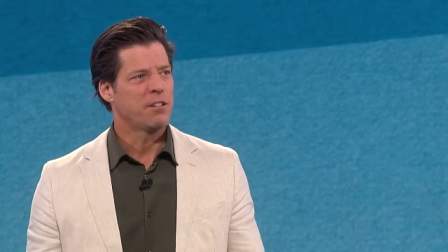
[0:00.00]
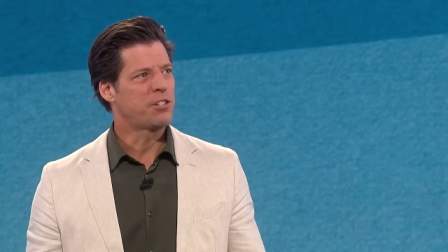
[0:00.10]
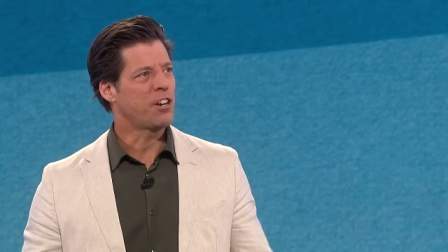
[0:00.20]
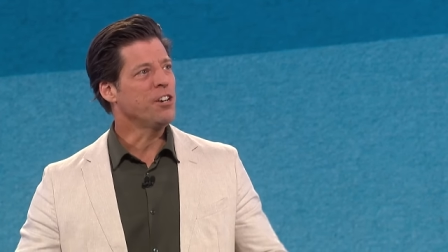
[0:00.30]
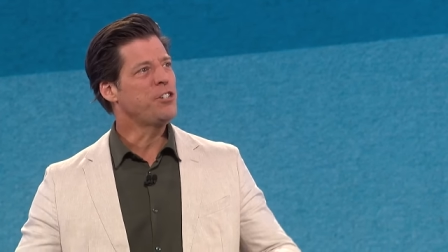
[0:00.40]

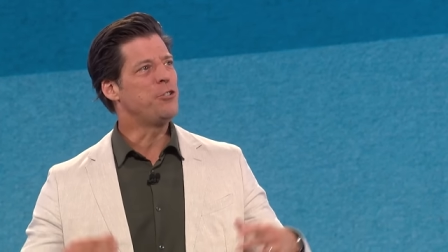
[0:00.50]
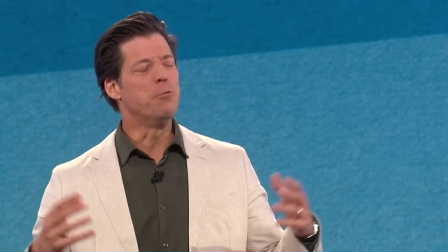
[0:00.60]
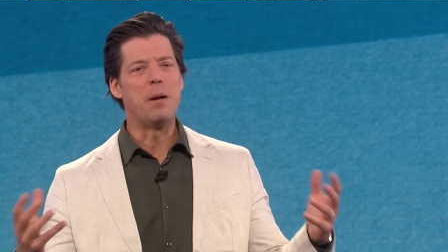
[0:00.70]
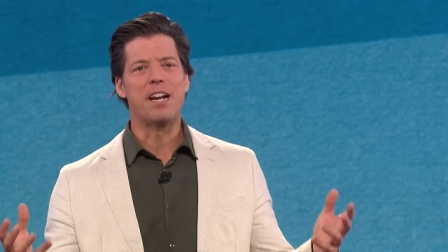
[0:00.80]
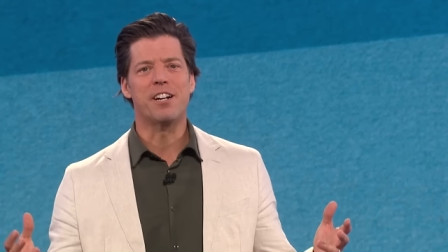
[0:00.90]
You're starting to
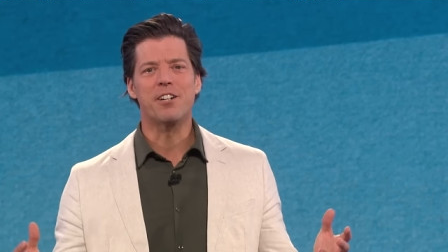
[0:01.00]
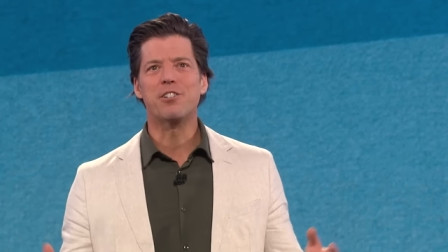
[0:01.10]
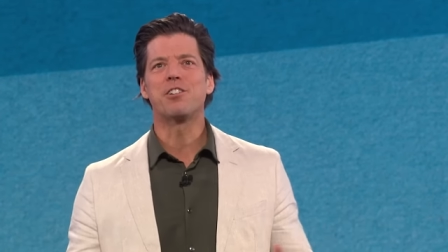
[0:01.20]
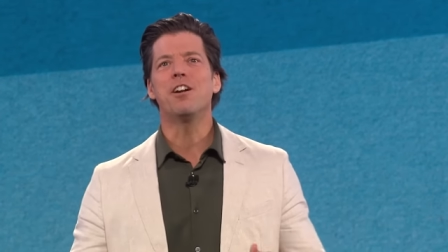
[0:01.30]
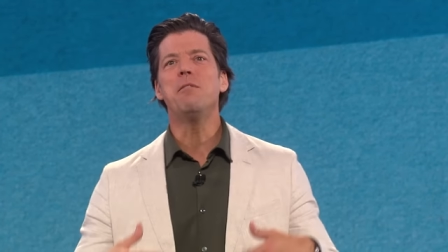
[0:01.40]
do better.
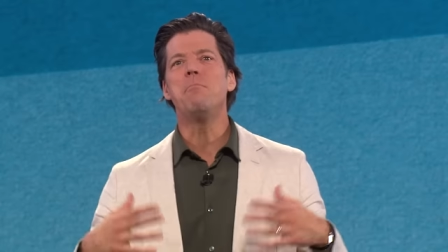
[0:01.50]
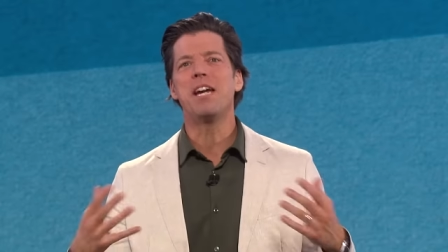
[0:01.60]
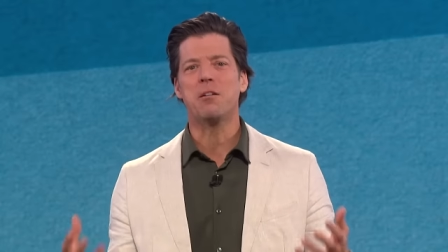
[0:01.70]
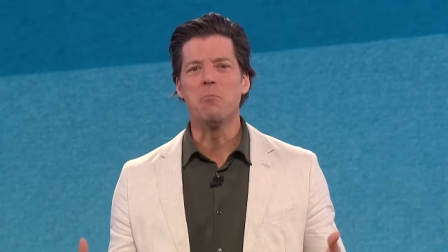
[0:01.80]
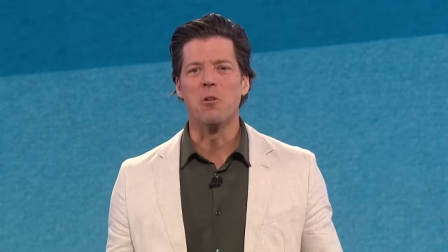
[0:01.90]
You're starting to
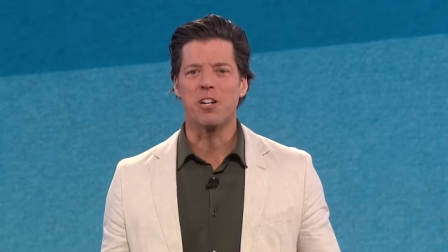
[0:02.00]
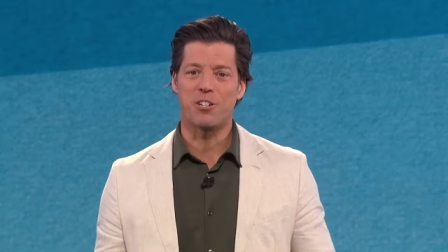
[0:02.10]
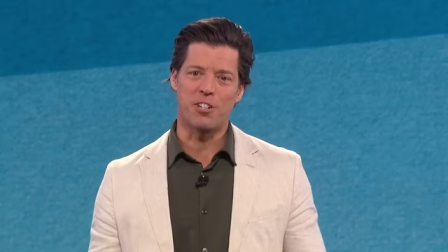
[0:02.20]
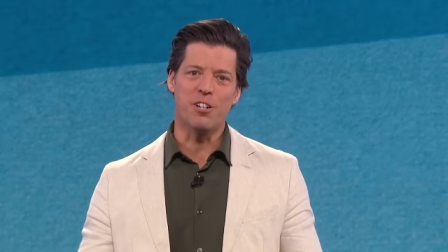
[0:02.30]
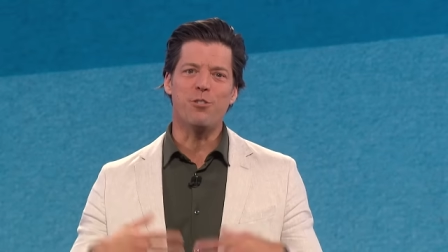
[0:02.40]
make more.
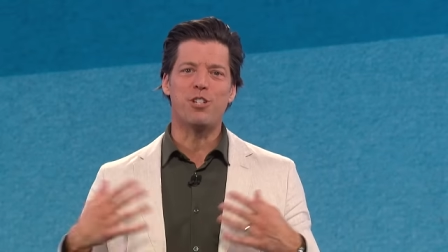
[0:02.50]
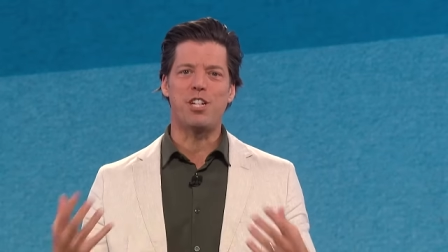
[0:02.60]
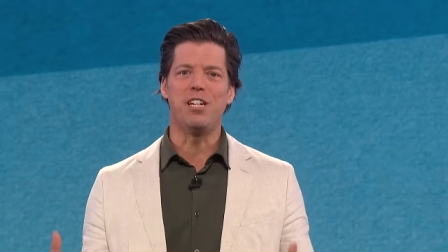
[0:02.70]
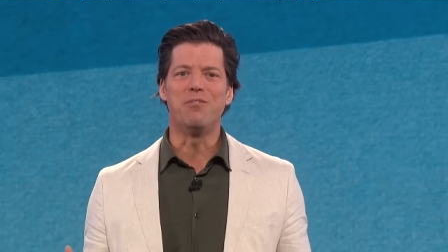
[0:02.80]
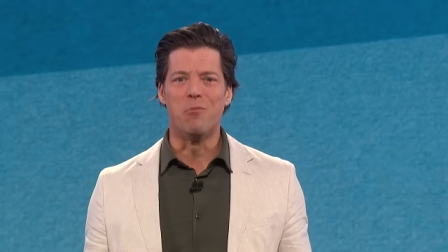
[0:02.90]
You're starting to
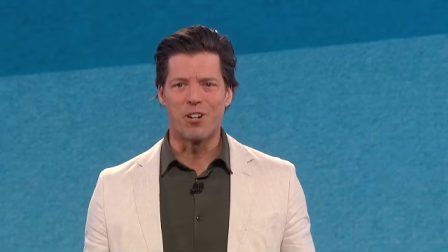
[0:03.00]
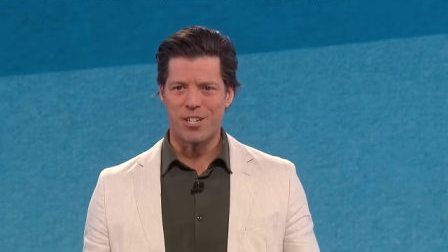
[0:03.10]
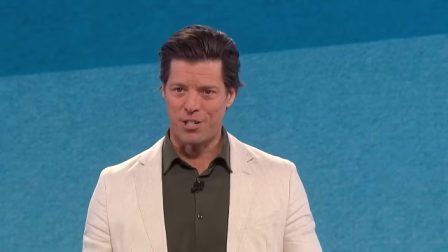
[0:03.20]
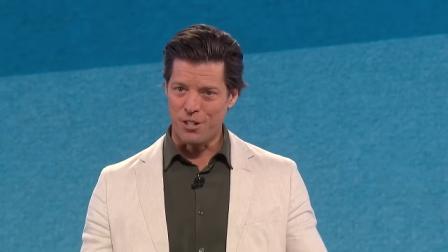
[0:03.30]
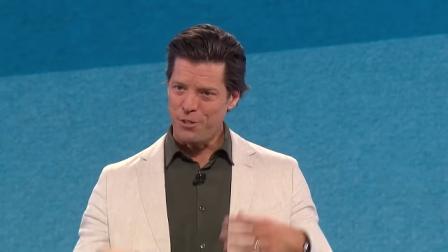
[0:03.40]
achieve more.
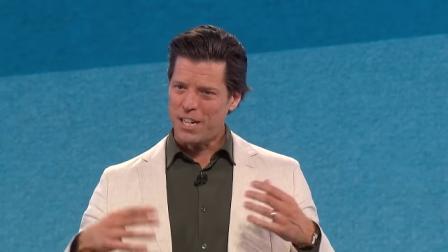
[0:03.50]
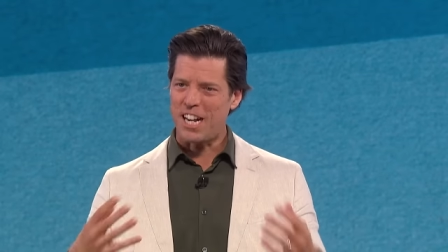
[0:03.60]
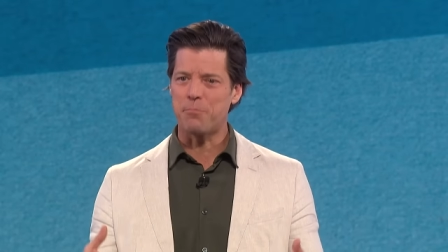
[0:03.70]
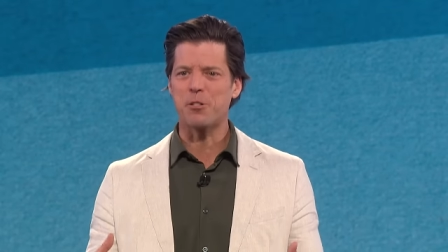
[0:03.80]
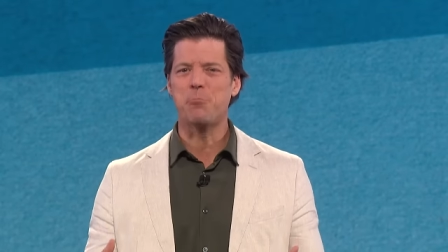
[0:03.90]
You're starting to
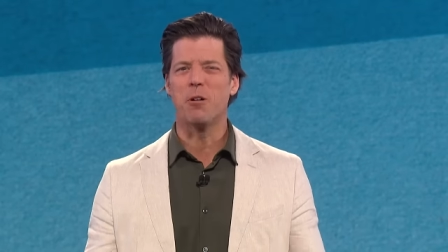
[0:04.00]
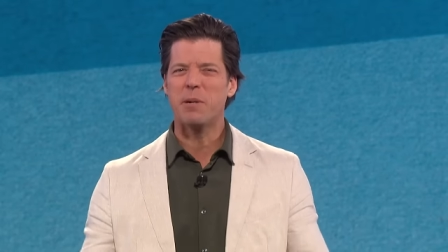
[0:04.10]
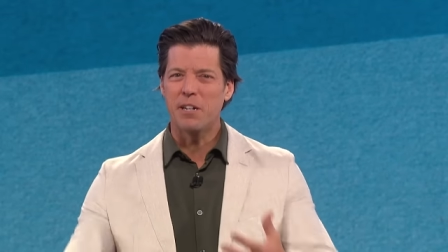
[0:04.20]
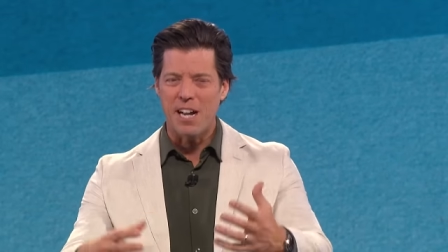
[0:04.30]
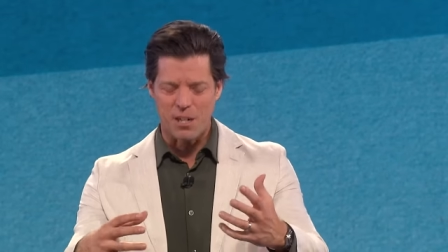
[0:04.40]
accomplish more,
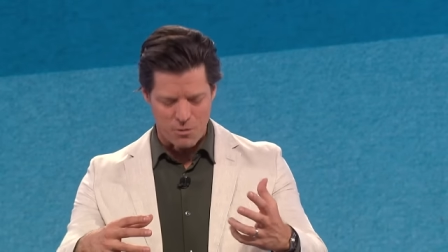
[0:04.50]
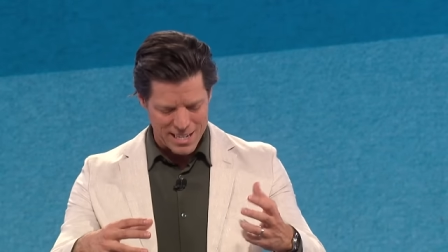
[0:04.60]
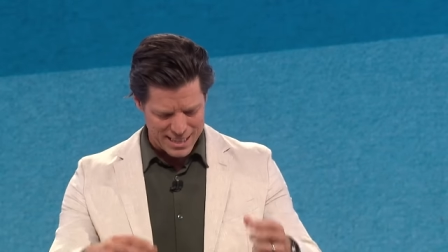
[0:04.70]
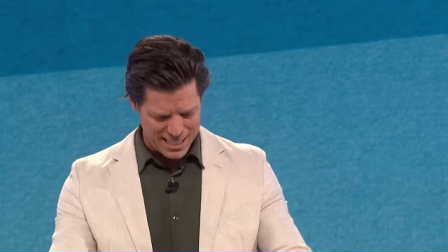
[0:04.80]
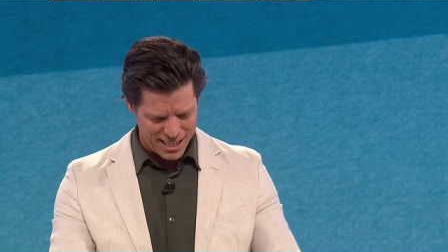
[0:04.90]
but you're not
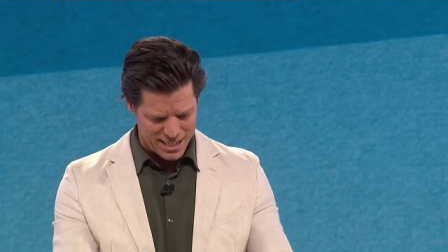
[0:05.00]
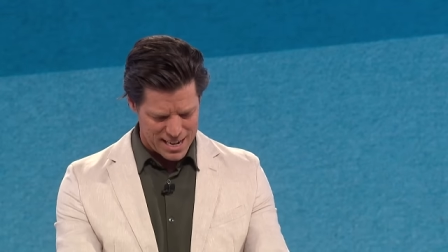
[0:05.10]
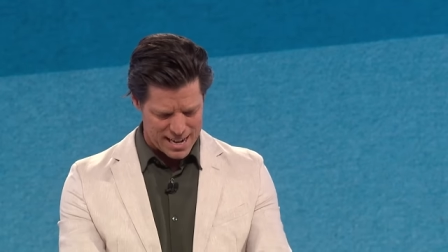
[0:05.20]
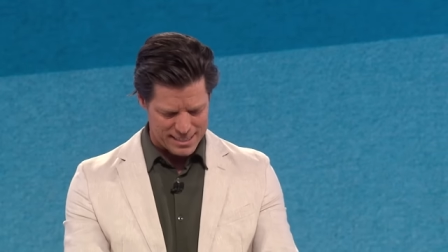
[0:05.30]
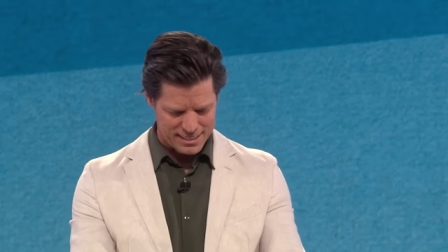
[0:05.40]
quite there
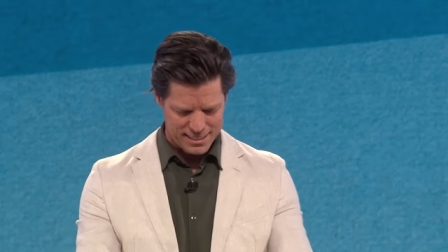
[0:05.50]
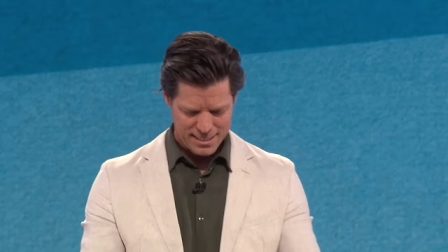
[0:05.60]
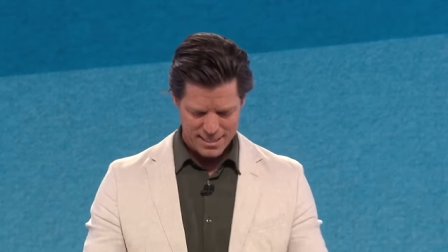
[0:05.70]
yet.